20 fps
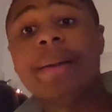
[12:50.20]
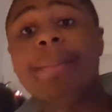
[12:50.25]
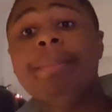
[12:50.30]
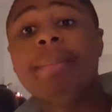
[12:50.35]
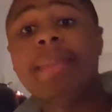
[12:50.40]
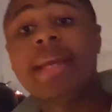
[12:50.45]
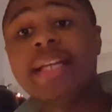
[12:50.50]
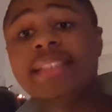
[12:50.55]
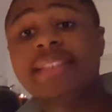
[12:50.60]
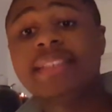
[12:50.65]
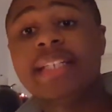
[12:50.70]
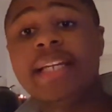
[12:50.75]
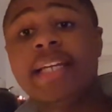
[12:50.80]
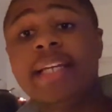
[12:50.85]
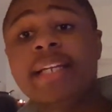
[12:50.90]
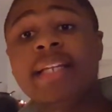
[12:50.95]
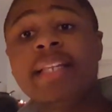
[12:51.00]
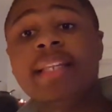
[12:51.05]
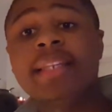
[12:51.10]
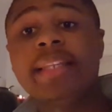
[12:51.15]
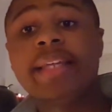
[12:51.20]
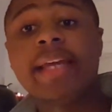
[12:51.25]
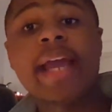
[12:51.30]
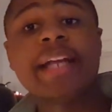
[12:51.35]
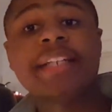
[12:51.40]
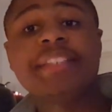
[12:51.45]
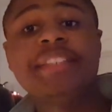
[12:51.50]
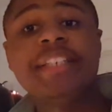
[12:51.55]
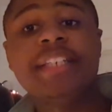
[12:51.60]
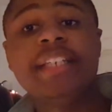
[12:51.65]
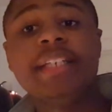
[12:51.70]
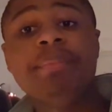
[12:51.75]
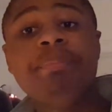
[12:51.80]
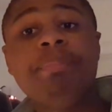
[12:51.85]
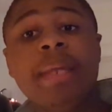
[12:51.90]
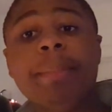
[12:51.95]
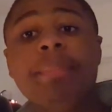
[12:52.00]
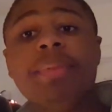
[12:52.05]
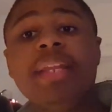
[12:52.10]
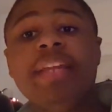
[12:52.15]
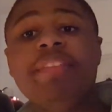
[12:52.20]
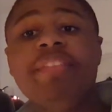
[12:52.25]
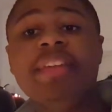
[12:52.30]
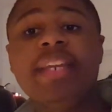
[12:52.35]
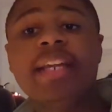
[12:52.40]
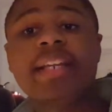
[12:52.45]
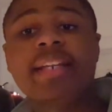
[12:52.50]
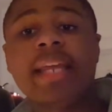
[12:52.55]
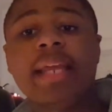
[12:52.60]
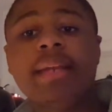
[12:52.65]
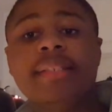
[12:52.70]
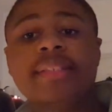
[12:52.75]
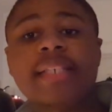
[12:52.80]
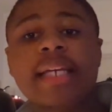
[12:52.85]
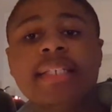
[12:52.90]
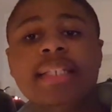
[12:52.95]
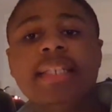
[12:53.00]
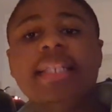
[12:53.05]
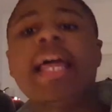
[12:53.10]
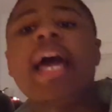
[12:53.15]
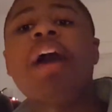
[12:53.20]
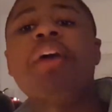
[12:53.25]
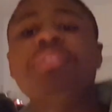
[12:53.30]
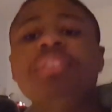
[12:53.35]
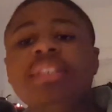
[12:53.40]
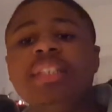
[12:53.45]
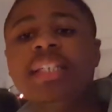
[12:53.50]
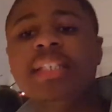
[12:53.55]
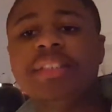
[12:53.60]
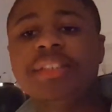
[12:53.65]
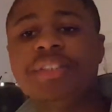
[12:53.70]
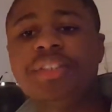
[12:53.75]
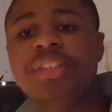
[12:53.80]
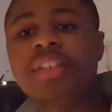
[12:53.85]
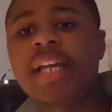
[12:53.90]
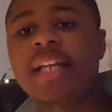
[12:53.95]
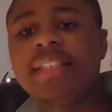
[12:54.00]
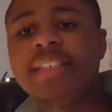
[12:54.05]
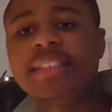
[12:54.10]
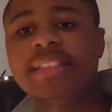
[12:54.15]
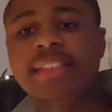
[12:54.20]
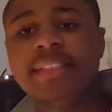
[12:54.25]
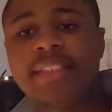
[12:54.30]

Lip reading: are amazing. People even nickname these guys lounge lizards.